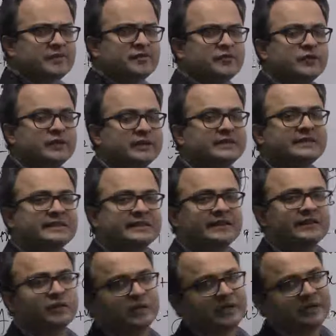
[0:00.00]

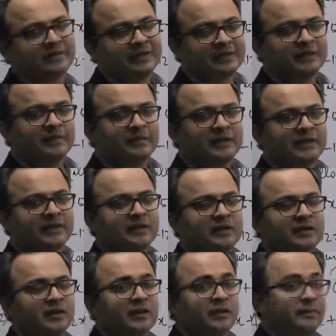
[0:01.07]
4ac could have either been
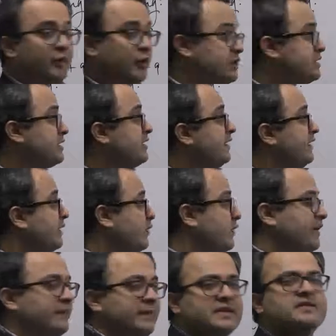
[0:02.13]
positive, it could
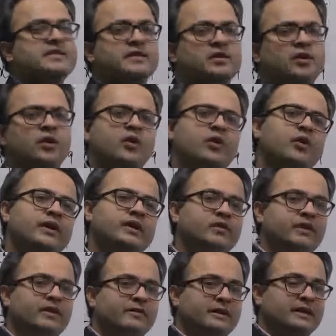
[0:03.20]
have been 0, or it could
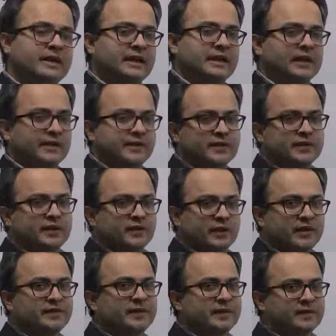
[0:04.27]
have been negative. So there would
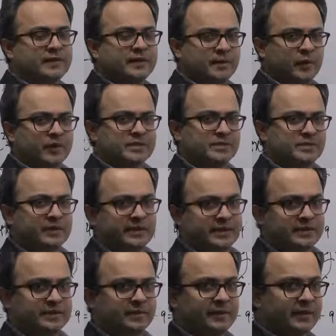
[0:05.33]
have been three
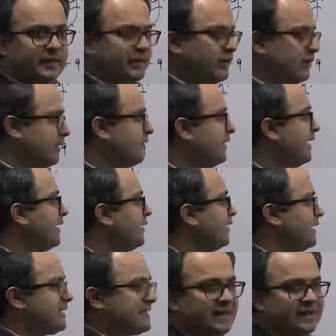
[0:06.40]
possibilities depending on
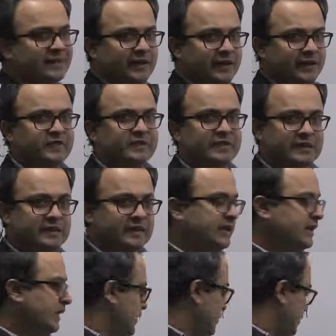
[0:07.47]
the exact value of c.
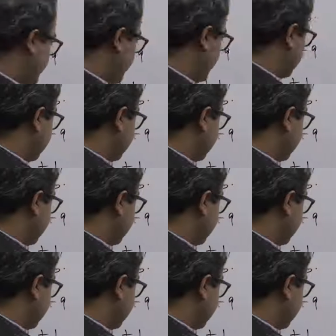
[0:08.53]
So first,